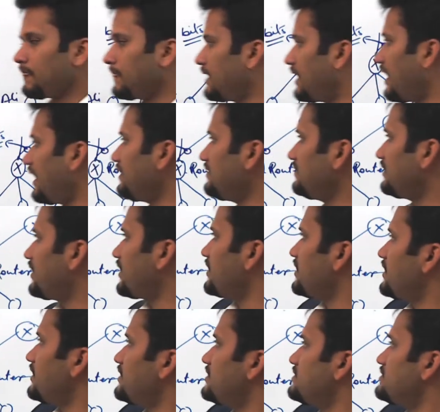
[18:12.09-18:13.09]
and there
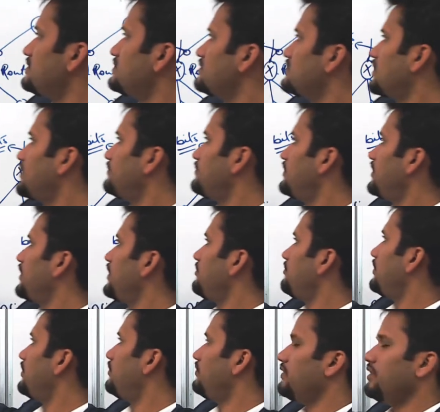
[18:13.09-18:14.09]
is something in
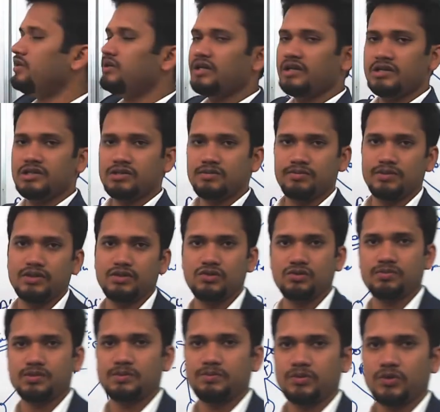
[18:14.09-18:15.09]
between, that is
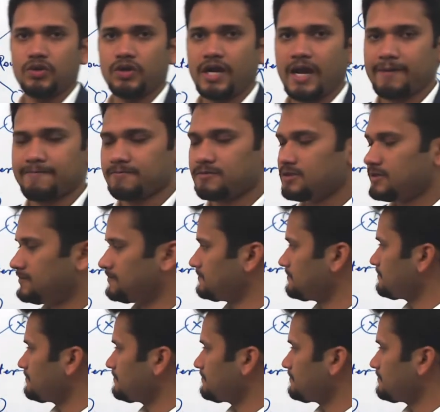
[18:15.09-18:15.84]
P2P programs.